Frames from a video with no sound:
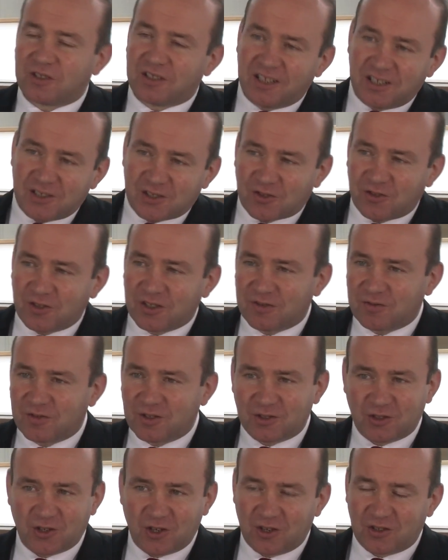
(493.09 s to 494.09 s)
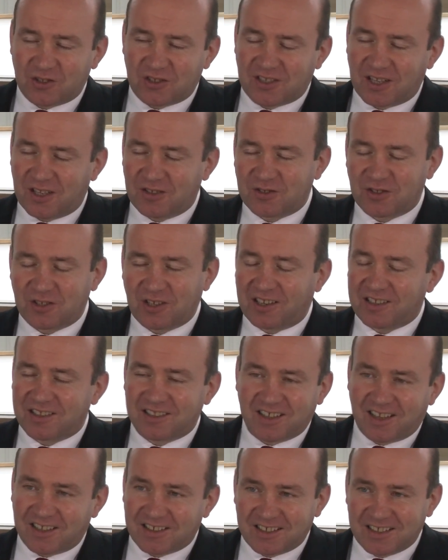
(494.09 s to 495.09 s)
And history of the church tells you that
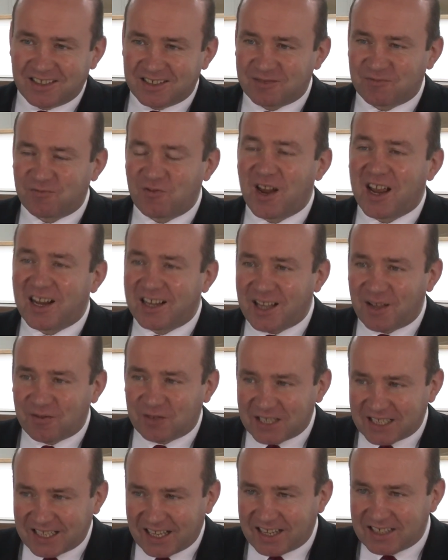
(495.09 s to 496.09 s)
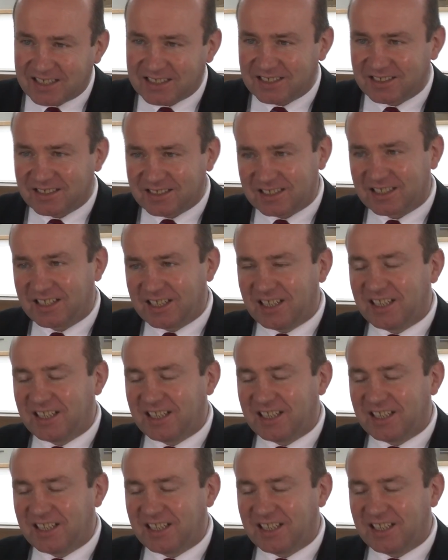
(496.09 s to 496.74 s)
that is rarely ever the case. There's